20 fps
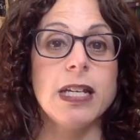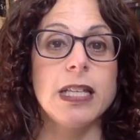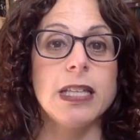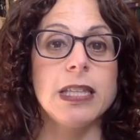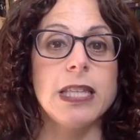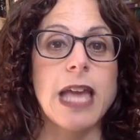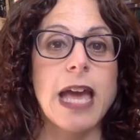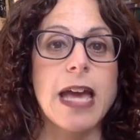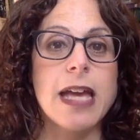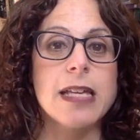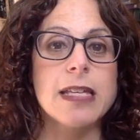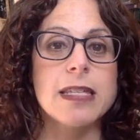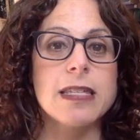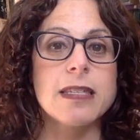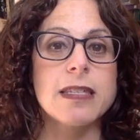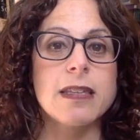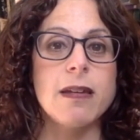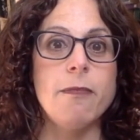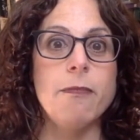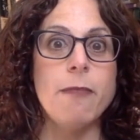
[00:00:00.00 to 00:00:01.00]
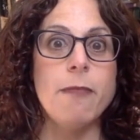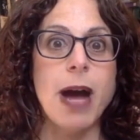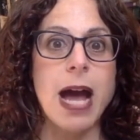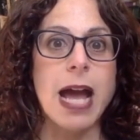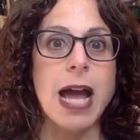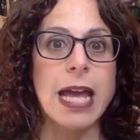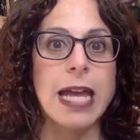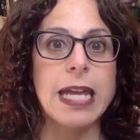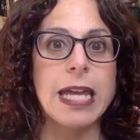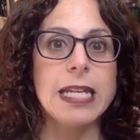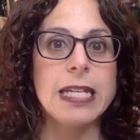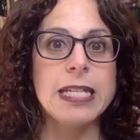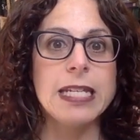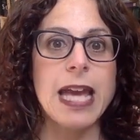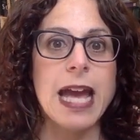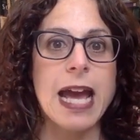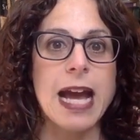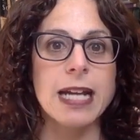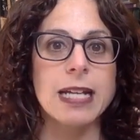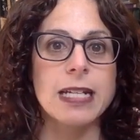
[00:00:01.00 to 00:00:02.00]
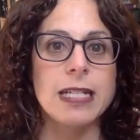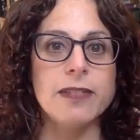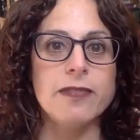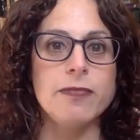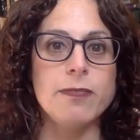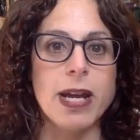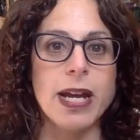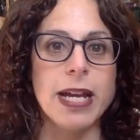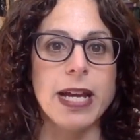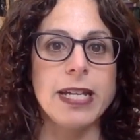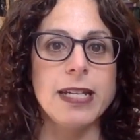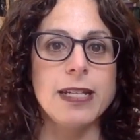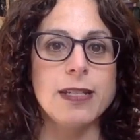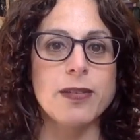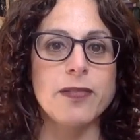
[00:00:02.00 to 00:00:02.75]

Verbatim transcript: less mind, active mind.